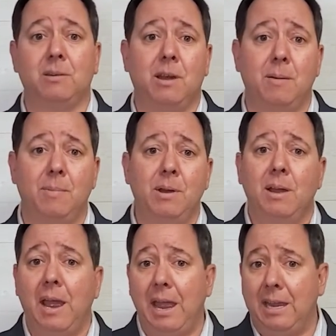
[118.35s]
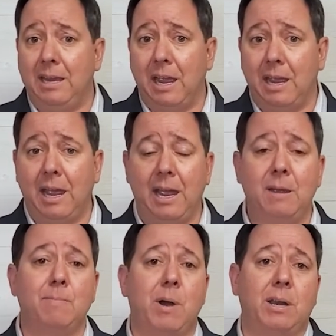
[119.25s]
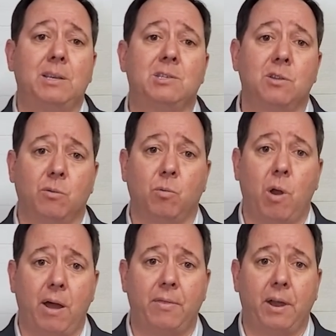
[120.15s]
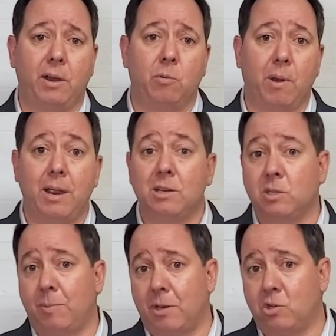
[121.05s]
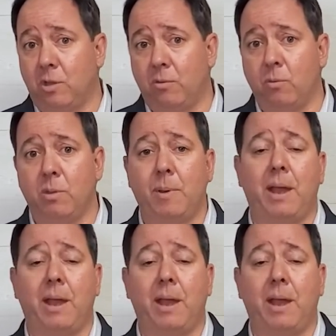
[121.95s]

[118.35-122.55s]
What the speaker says: income, aka monies to the Roth IRA, especially through the